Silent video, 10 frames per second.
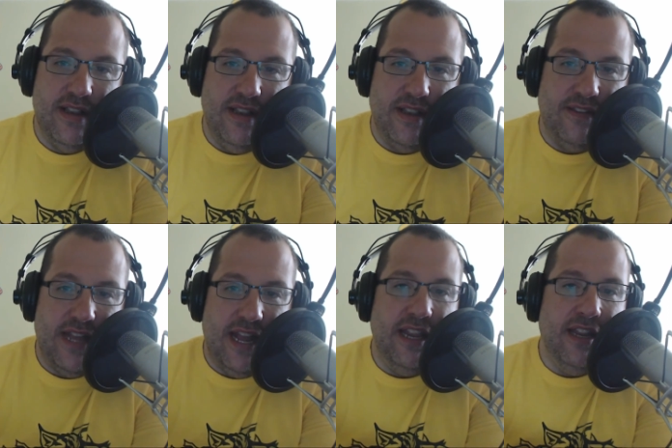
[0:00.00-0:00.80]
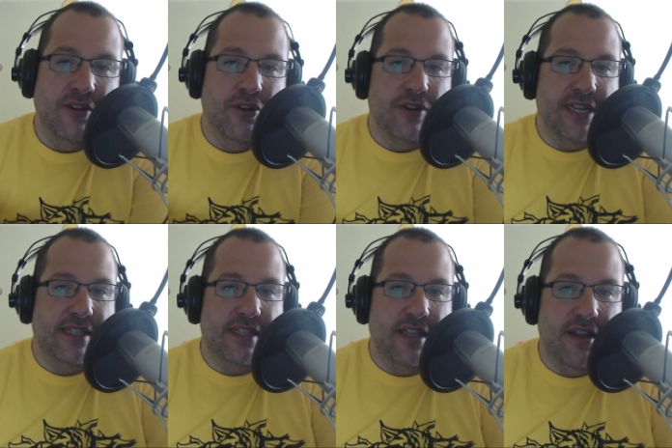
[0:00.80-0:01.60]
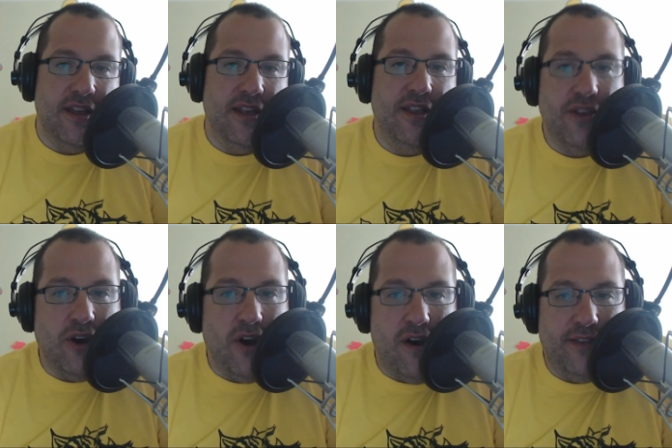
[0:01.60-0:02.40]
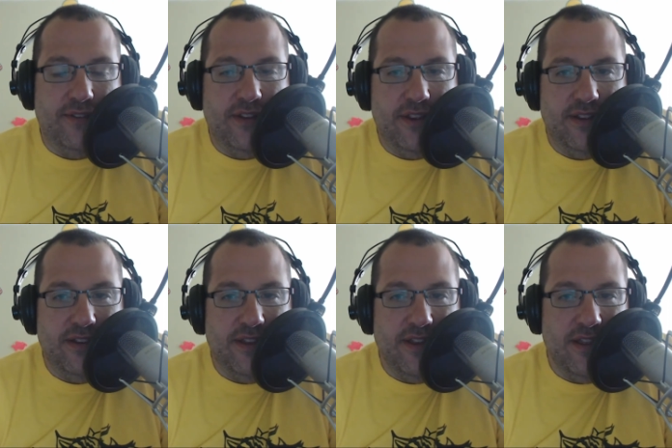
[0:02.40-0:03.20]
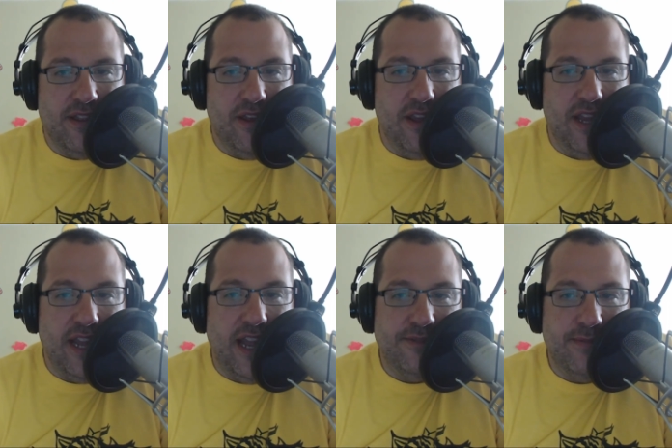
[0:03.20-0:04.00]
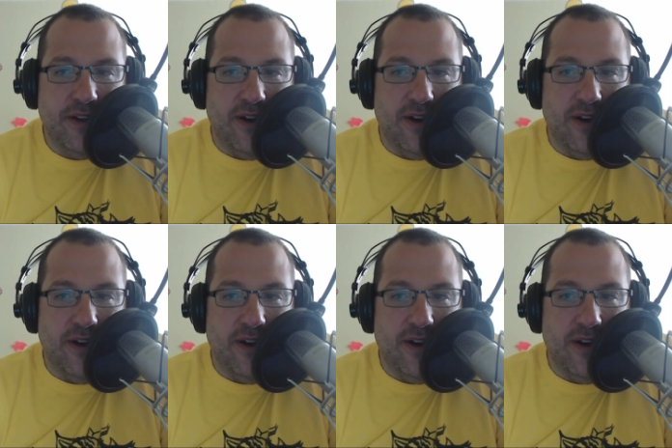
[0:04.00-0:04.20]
doesn't that increase the the cost, the engagement